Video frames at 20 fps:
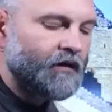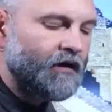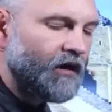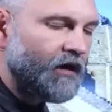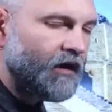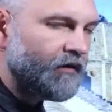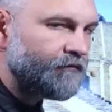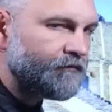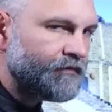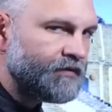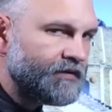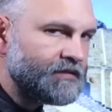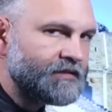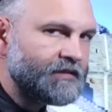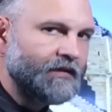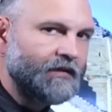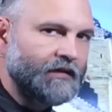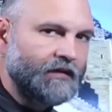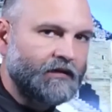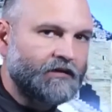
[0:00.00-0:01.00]
of the
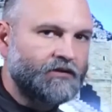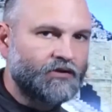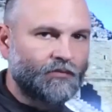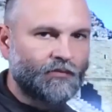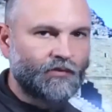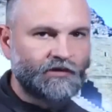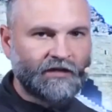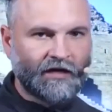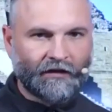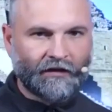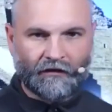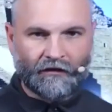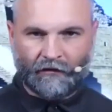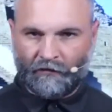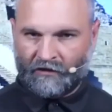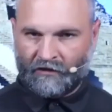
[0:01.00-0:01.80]
city to protect them.